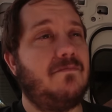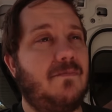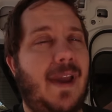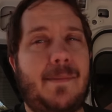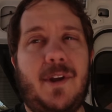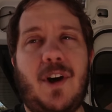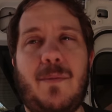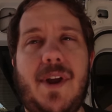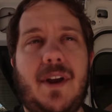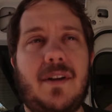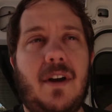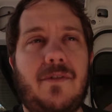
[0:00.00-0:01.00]
Maybe I'll make
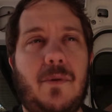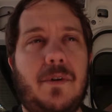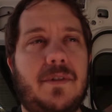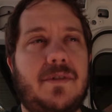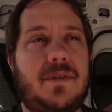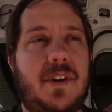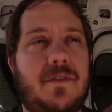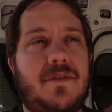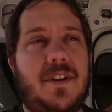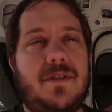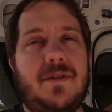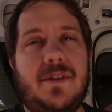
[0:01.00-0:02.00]
a fourth and a
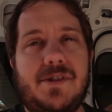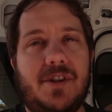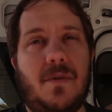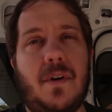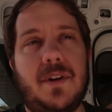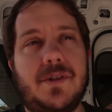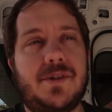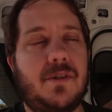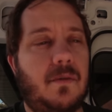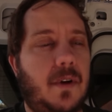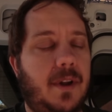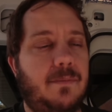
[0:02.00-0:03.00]
fifth and so on and so
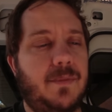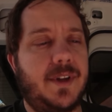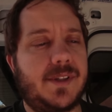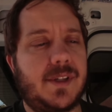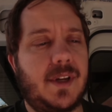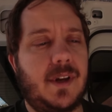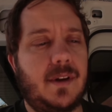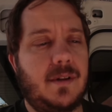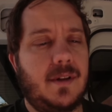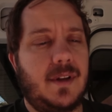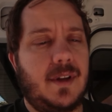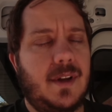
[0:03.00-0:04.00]
on. But uh,
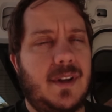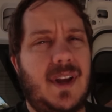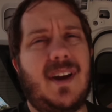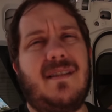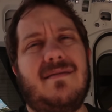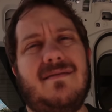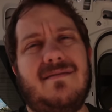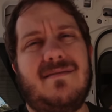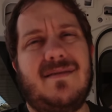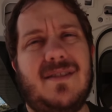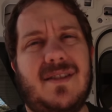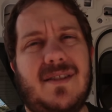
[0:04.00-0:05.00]
yeah,
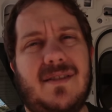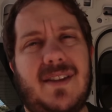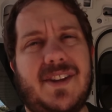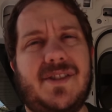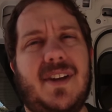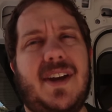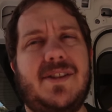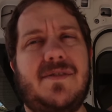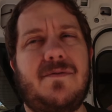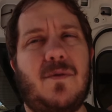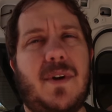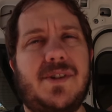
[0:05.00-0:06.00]
thanks guys
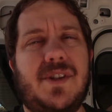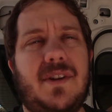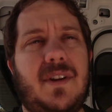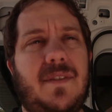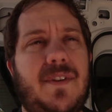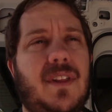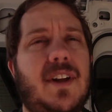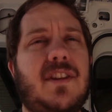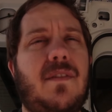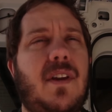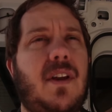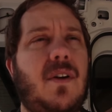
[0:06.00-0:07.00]
for watching. If you liked the
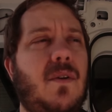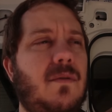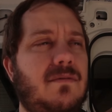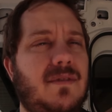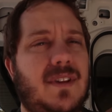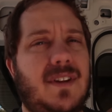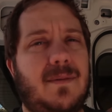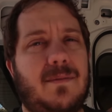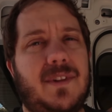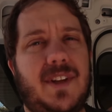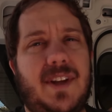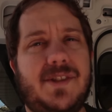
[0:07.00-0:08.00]
video,
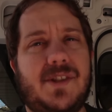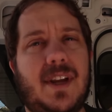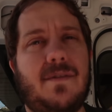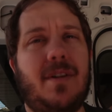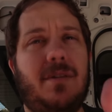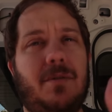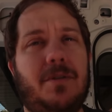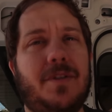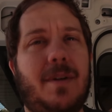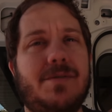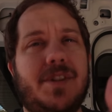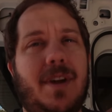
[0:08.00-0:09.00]
please give it a little
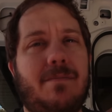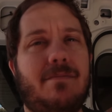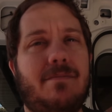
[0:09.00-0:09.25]
thumbs up.